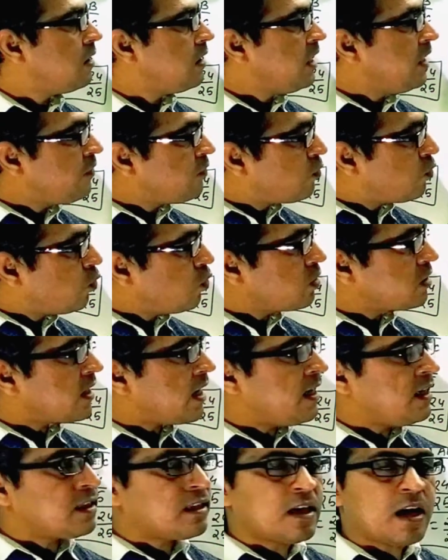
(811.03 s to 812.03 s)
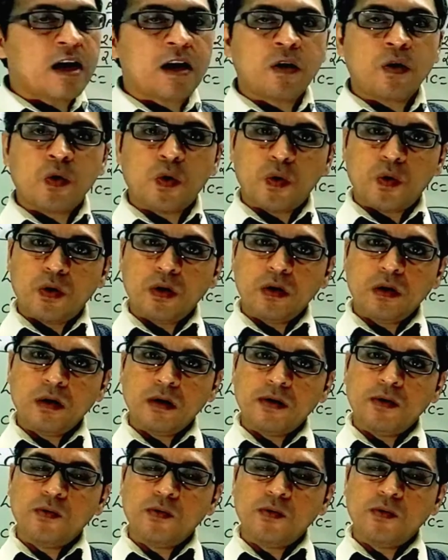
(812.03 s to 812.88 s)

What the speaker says: if two sides are known,